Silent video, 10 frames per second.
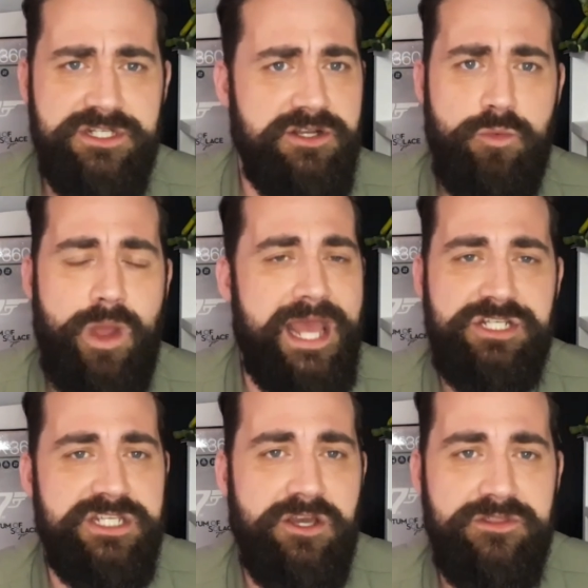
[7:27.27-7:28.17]
I don't know where
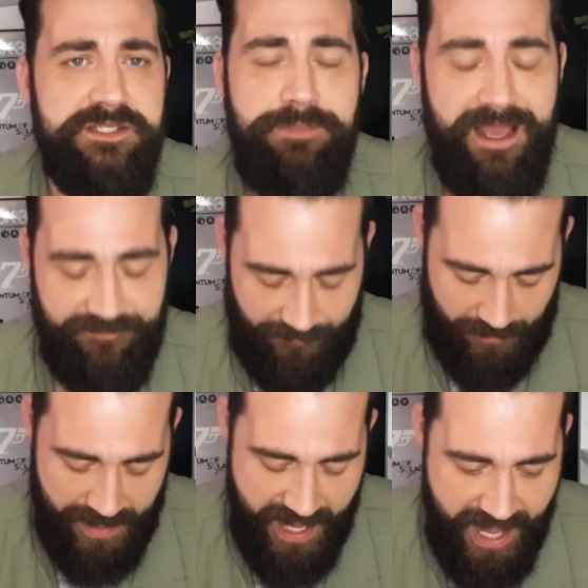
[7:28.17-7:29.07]
she got this bag
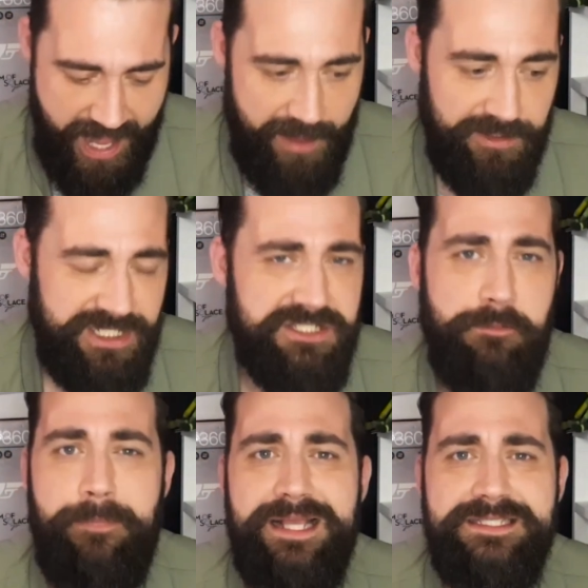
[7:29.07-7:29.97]
from, but she had
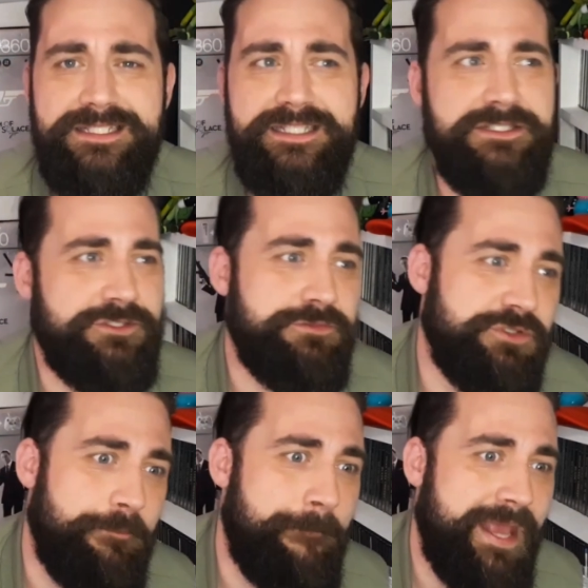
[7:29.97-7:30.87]
some Master System,
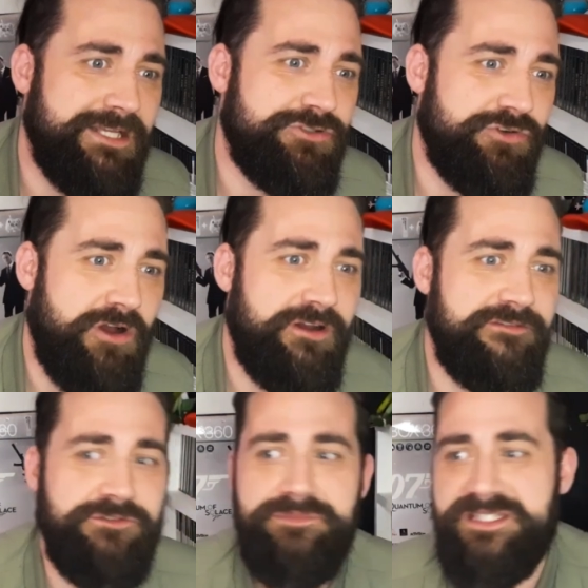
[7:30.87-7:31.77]
some Mega
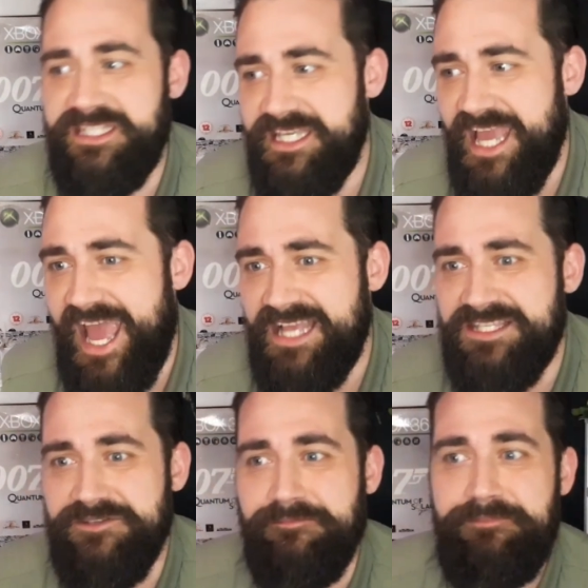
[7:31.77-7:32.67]
Drive, some
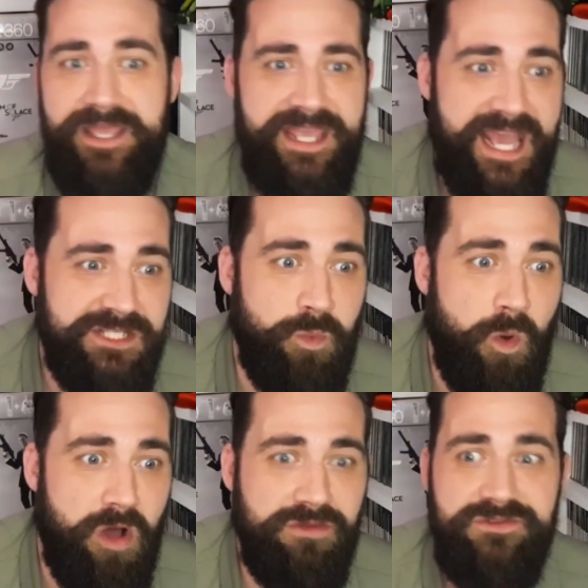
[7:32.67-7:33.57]
DS, some
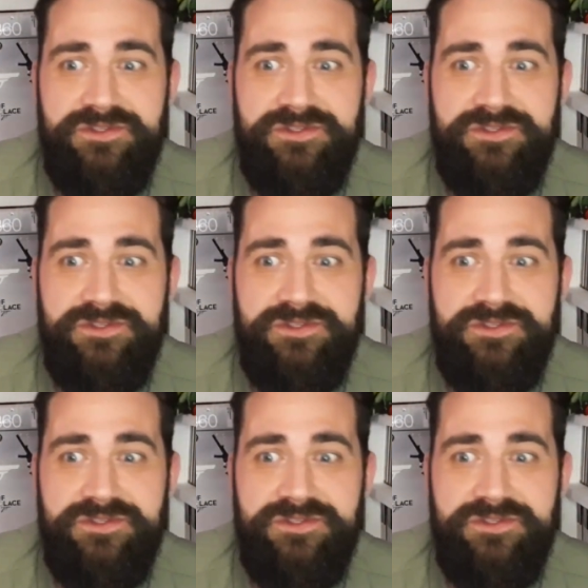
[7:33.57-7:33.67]
PS1,